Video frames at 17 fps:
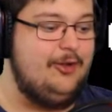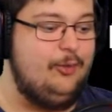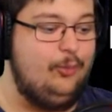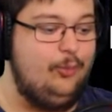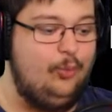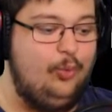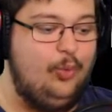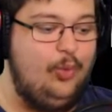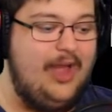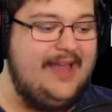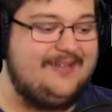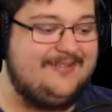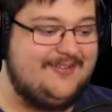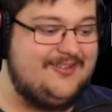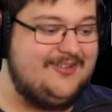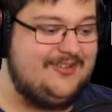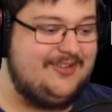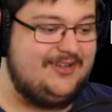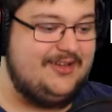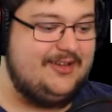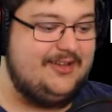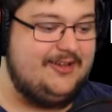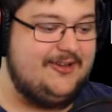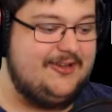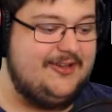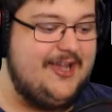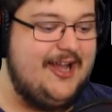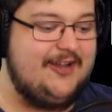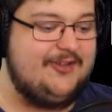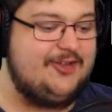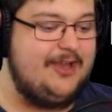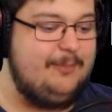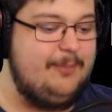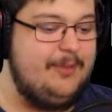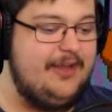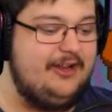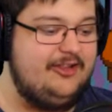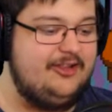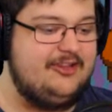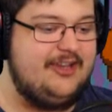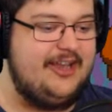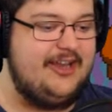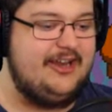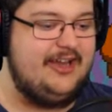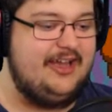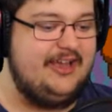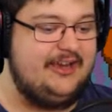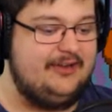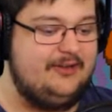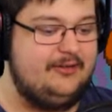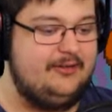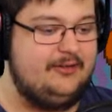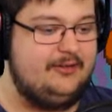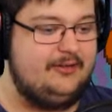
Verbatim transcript: what? Catch that meddling canine!